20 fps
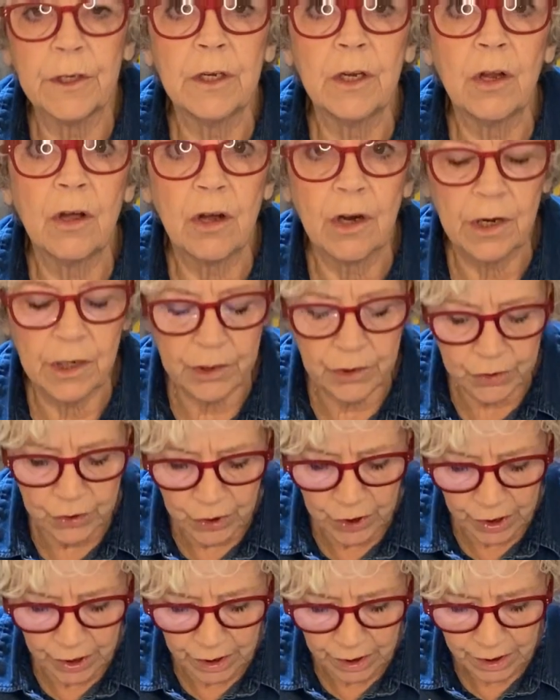large,
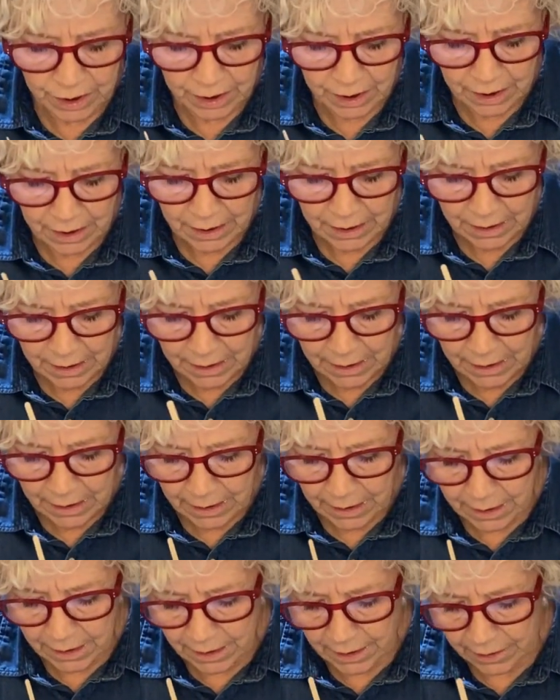
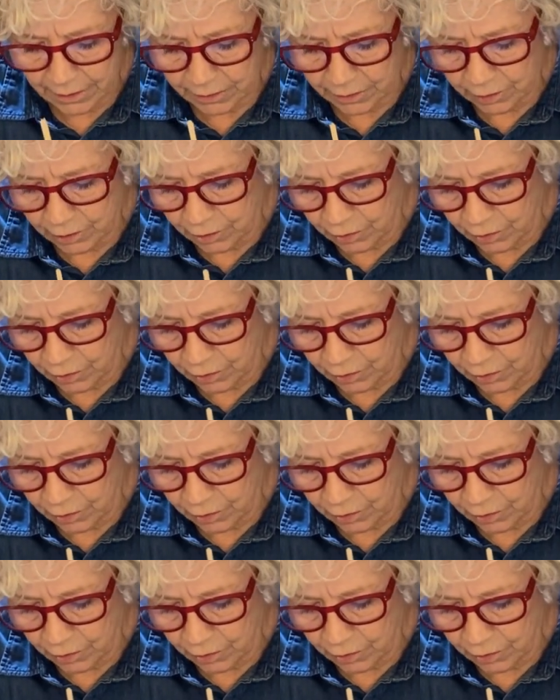and you